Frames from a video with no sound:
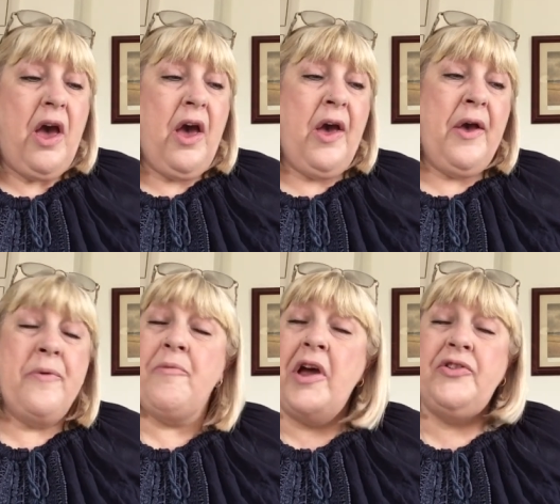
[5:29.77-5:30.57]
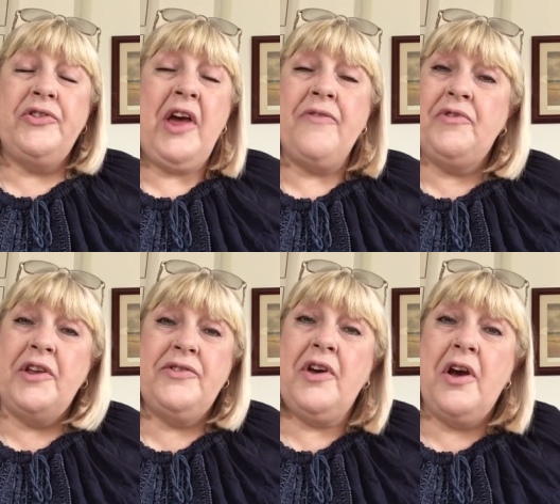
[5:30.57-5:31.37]
Um, I just haven't
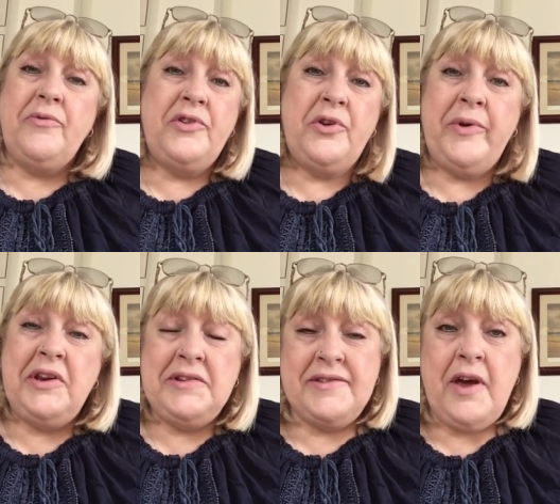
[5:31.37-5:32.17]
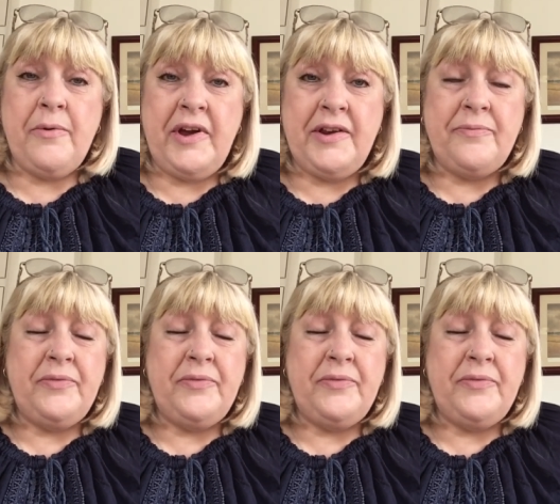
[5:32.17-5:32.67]
had time to do any sewing.